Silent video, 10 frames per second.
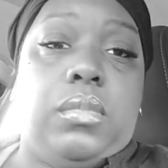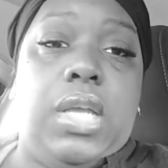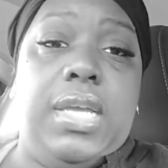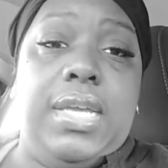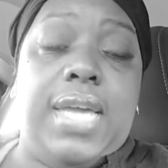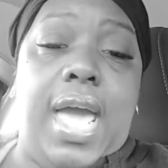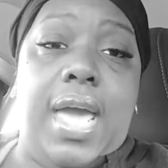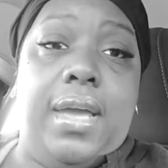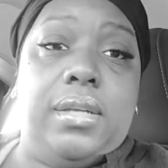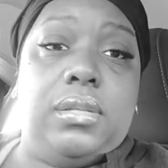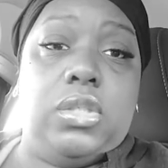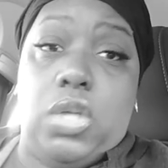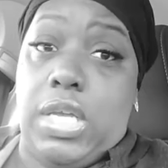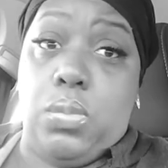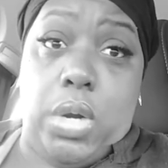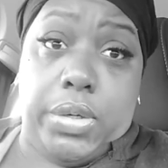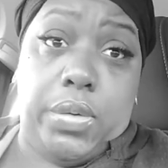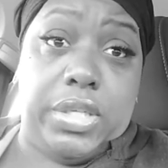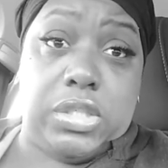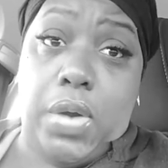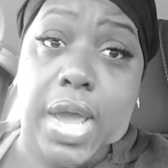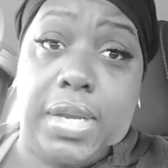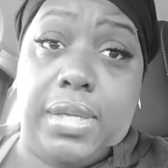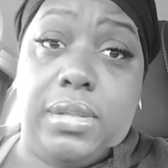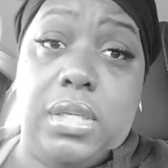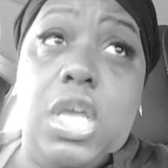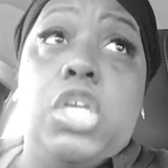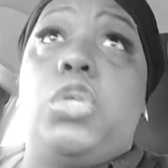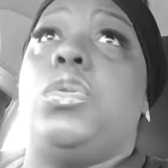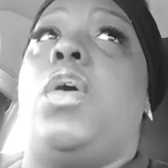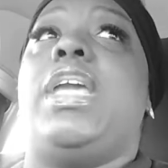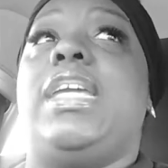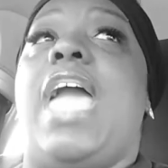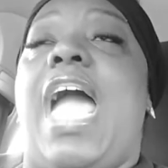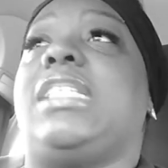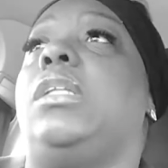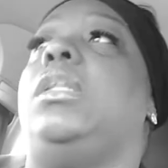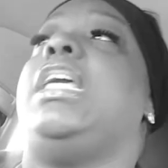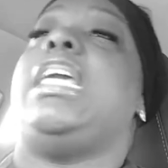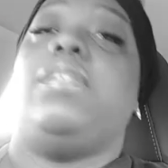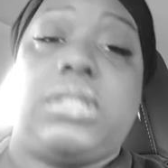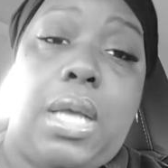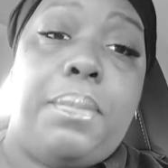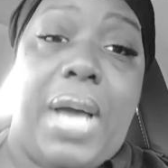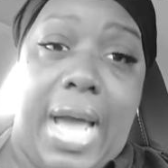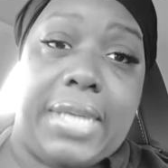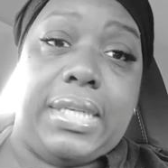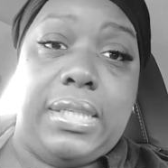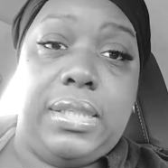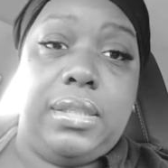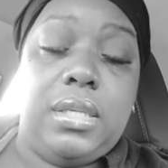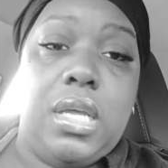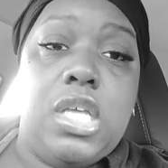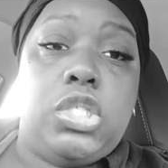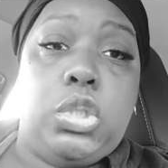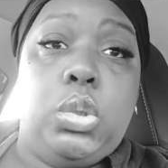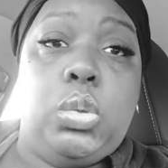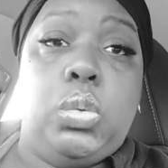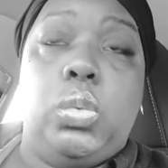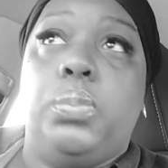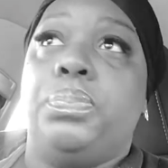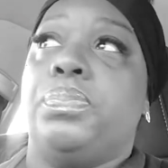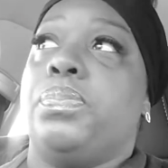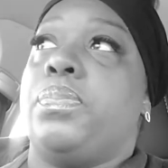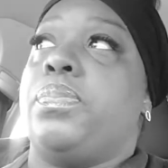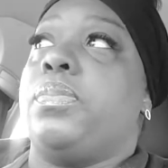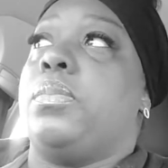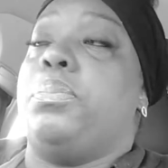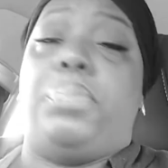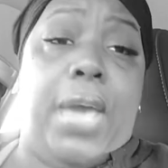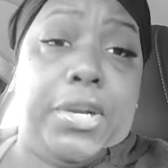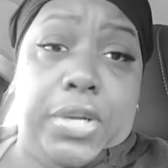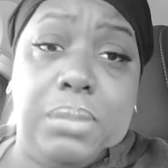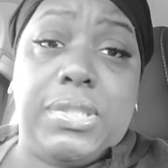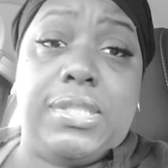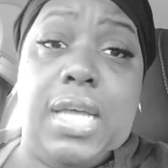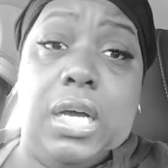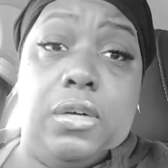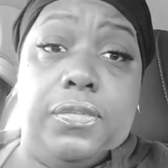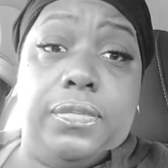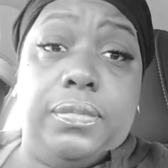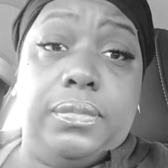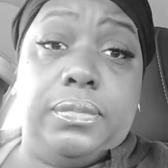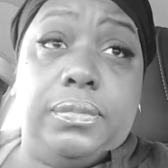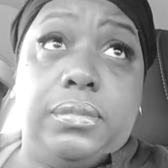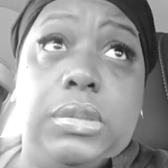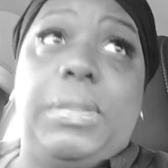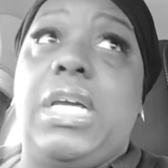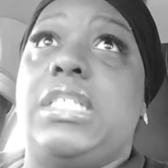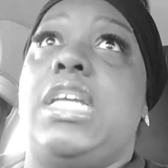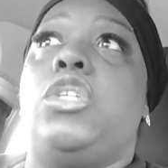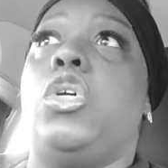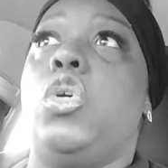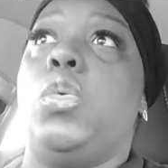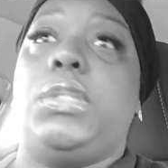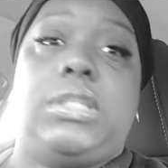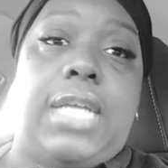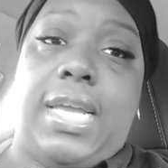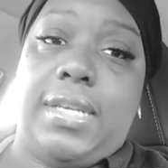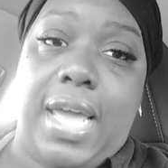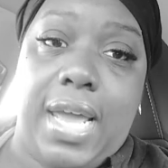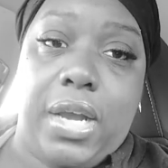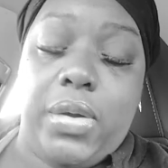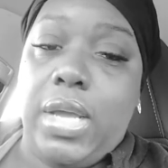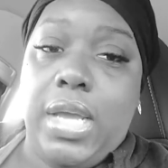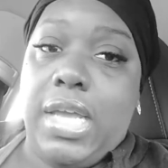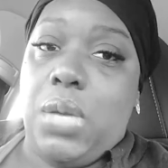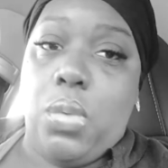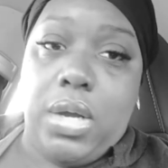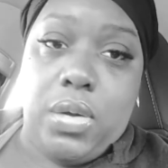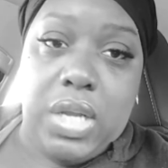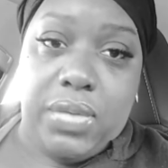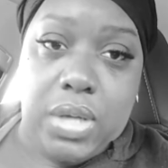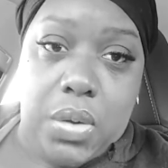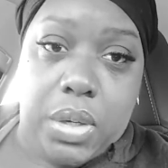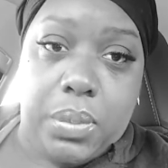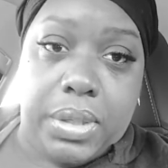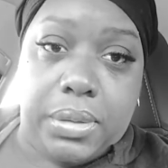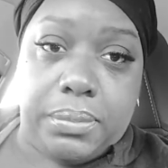he got, you know, he working on his credit. You know, he had to leave somebody to better himself because he knew staying there, he wasn't going to ever go nowhere.